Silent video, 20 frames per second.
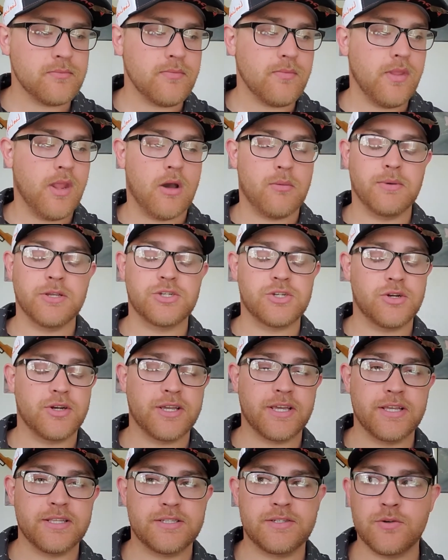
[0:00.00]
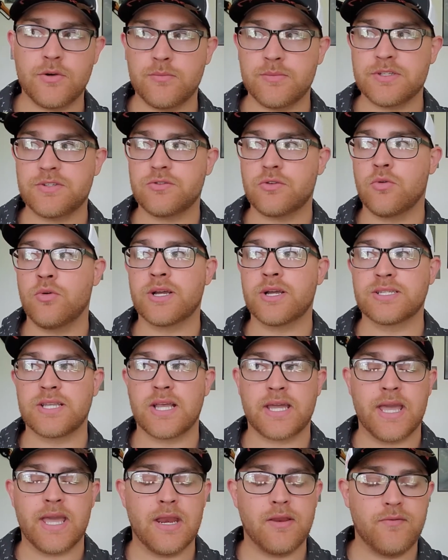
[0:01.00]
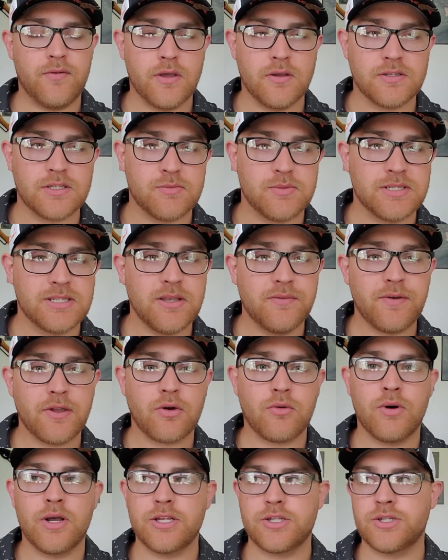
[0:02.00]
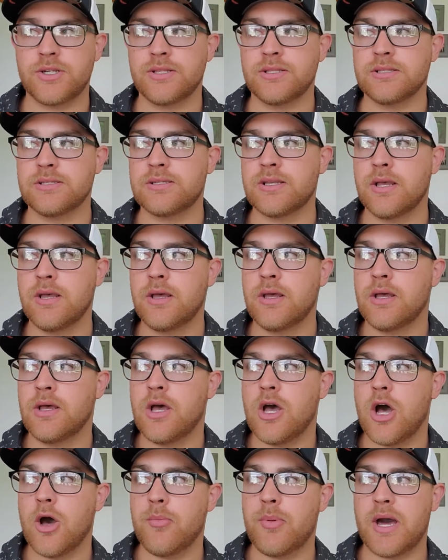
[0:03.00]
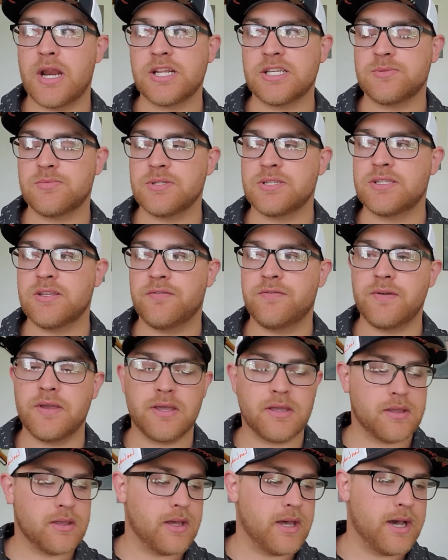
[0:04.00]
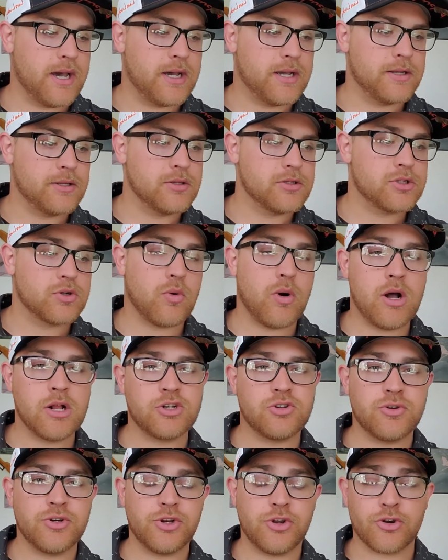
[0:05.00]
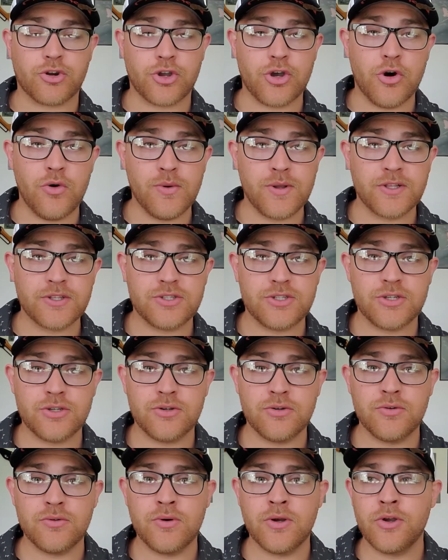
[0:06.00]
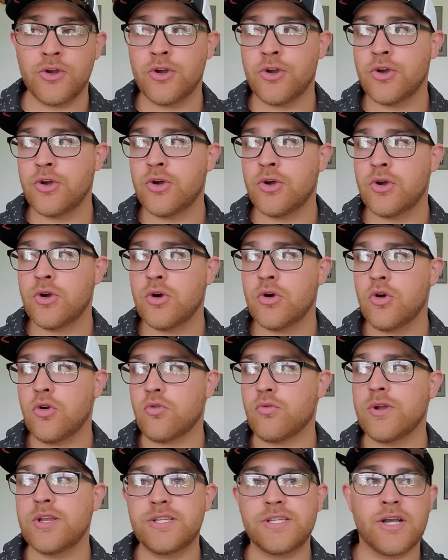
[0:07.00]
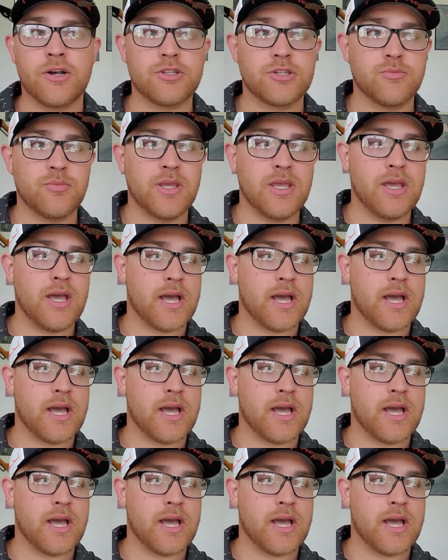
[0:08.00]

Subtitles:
I'll make sure to get to them as quick as I can. If you have specific questions about a specific squadron you're going to, reach out to me.